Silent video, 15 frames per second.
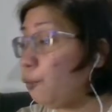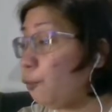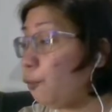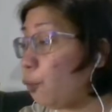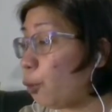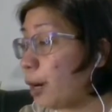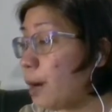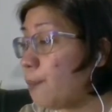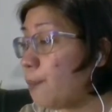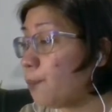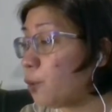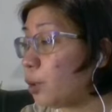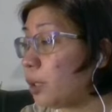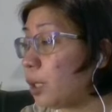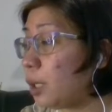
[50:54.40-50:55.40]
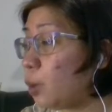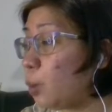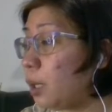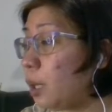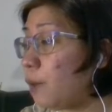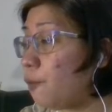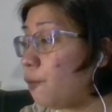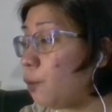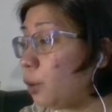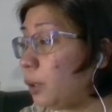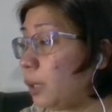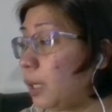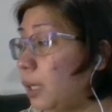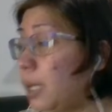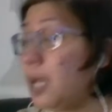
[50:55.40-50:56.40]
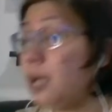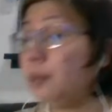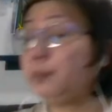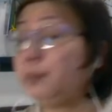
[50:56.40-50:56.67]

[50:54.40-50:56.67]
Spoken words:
4. So that will give you 3.